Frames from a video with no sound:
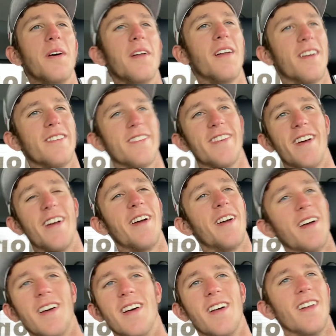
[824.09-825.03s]
And I was like,
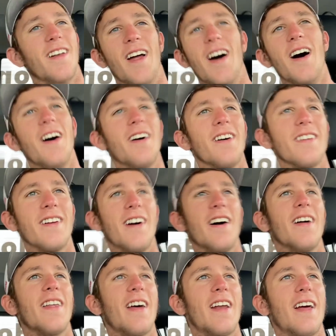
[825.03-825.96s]

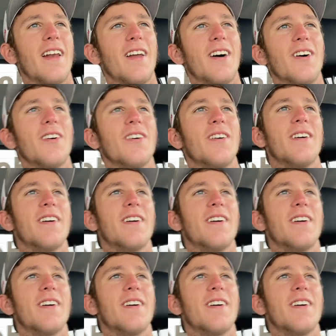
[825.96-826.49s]
"No, that I don't."